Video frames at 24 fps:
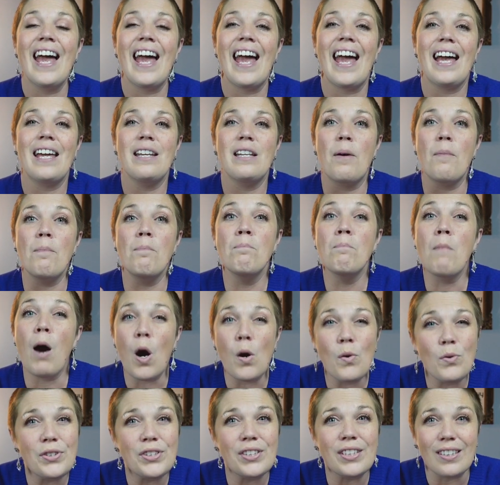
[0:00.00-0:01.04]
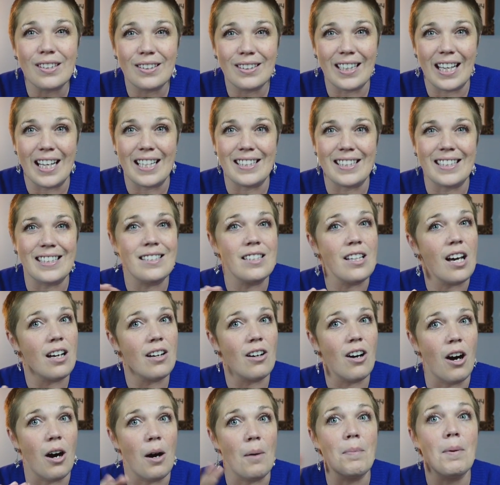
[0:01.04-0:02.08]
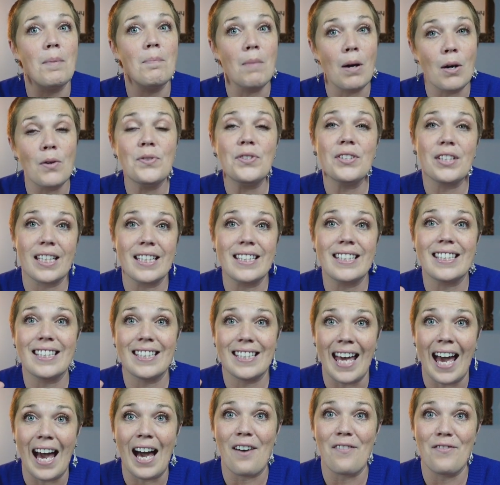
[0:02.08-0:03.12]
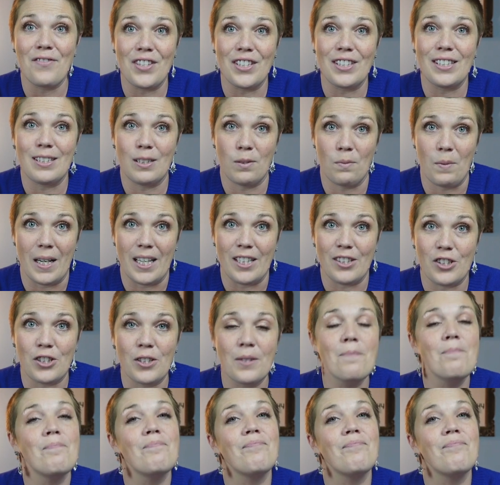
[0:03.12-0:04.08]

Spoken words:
And most lenses, not all, but most lenses have this switch.